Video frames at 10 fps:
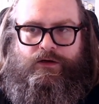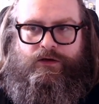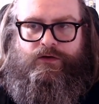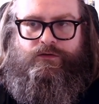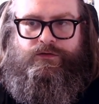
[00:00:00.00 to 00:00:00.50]

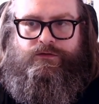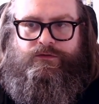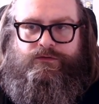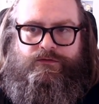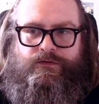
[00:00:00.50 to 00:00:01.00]

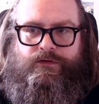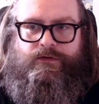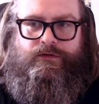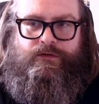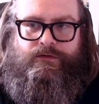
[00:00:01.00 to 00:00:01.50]
horizontal?
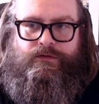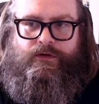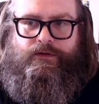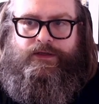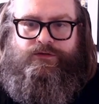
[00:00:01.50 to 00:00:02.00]

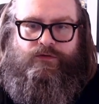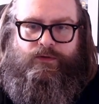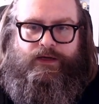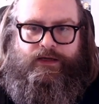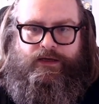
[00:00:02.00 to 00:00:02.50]
No, that's the wrong
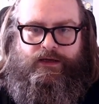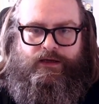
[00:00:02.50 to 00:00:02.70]
way.